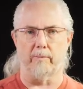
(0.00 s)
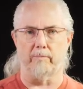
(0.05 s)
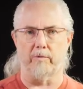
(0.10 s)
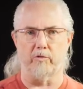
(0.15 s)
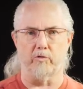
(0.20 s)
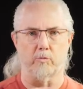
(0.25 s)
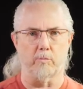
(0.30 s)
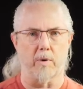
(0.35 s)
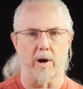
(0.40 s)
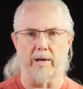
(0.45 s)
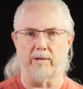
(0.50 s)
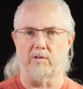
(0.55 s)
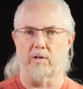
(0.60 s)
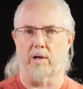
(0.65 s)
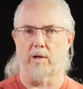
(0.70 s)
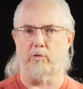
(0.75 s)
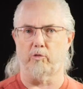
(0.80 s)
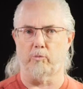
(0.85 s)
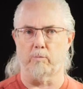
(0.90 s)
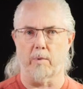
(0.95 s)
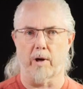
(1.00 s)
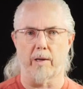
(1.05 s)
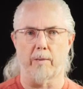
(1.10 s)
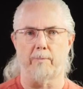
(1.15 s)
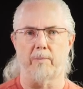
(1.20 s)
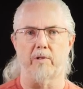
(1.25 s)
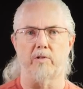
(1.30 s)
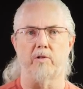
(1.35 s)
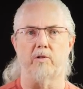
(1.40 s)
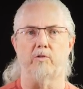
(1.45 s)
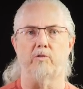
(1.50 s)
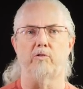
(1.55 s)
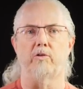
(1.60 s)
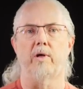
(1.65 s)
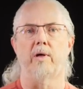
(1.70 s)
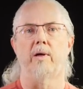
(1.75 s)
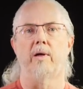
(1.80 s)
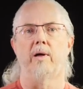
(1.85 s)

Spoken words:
These are my tests, my opinions.